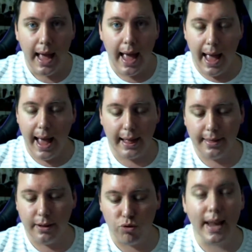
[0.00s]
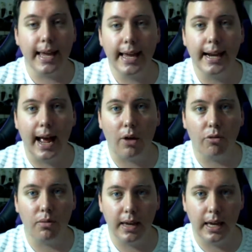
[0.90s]
And drinking
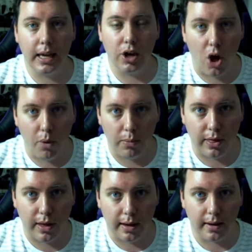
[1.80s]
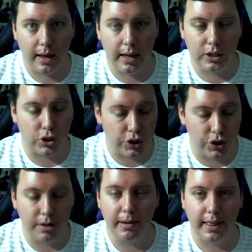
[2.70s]
helps me cope with it. It
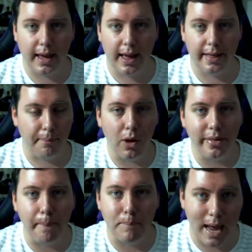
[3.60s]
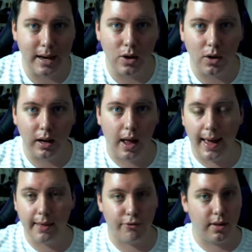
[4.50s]
shouldn't be the case. I'm not dependent on it.
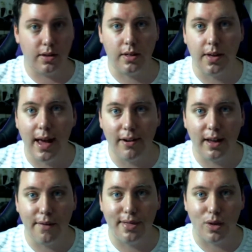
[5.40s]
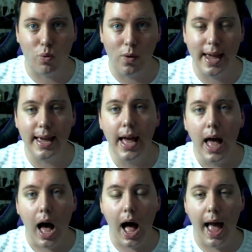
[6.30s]
Like, for this entirety of this week,
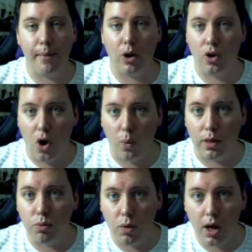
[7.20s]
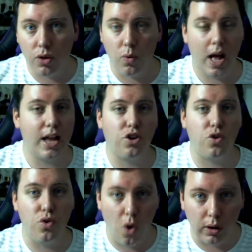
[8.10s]
I am on call with work, so I do
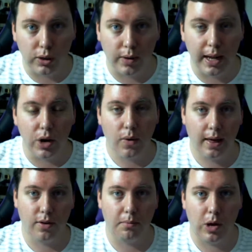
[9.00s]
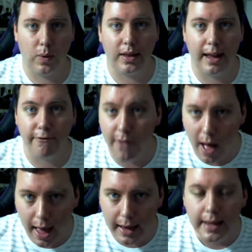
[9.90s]
not drink or else I'm going to get
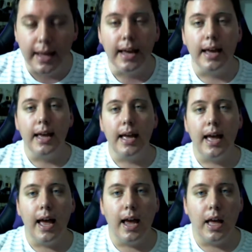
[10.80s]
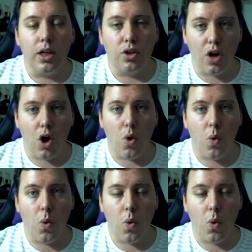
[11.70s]
fired. So,